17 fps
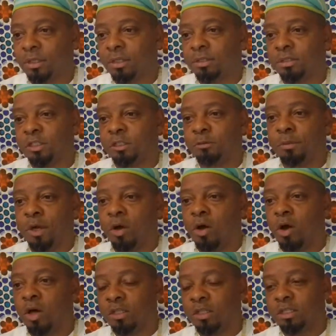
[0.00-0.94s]
Just about
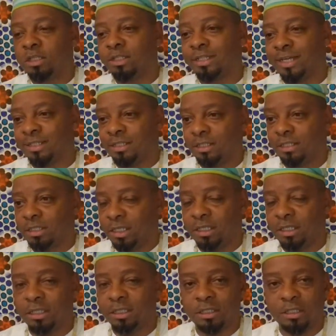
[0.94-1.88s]
all of these lessons
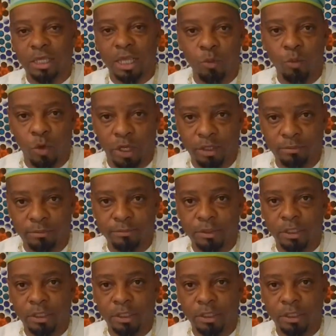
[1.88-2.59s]
in the same way,